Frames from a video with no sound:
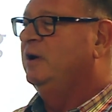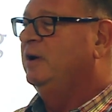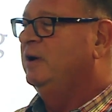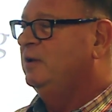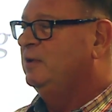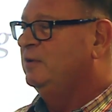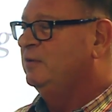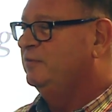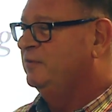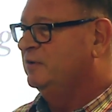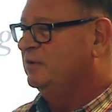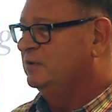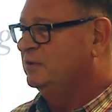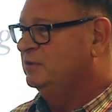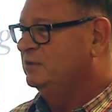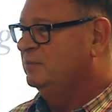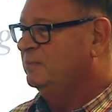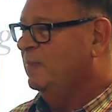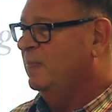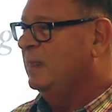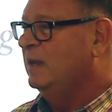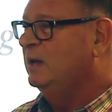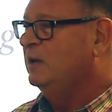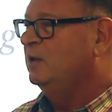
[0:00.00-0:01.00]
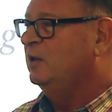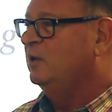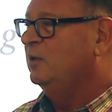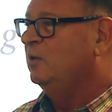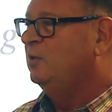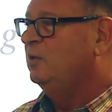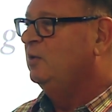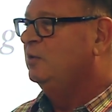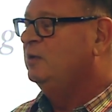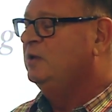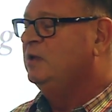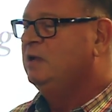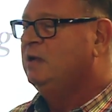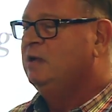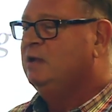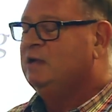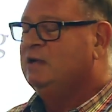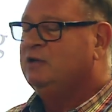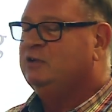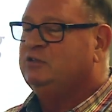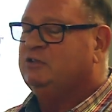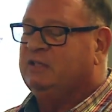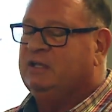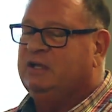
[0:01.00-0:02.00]
elephants. And the old,
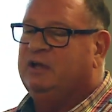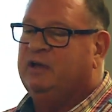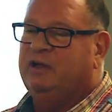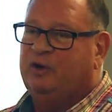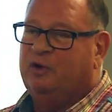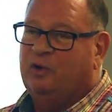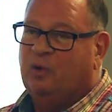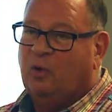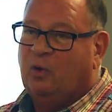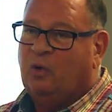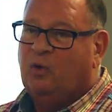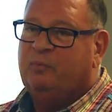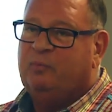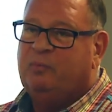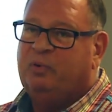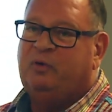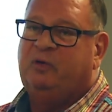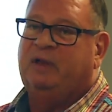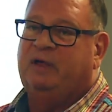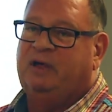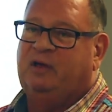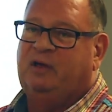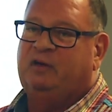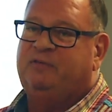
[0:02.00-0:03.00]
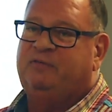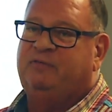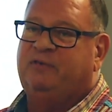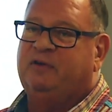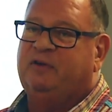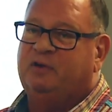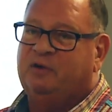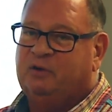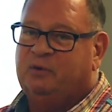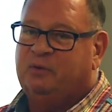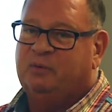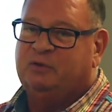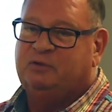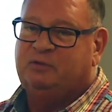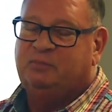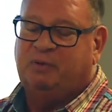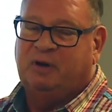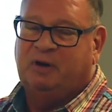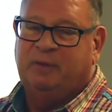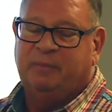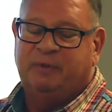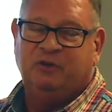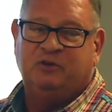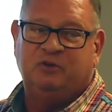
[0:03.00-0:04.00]
so they got an old bull elephant who was
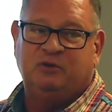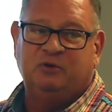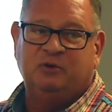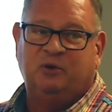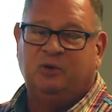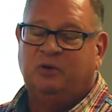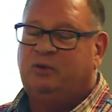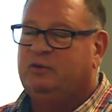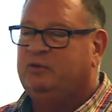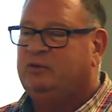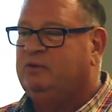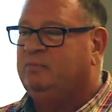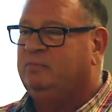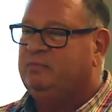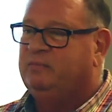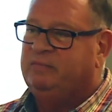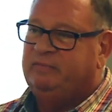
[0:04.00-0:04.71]
probably too old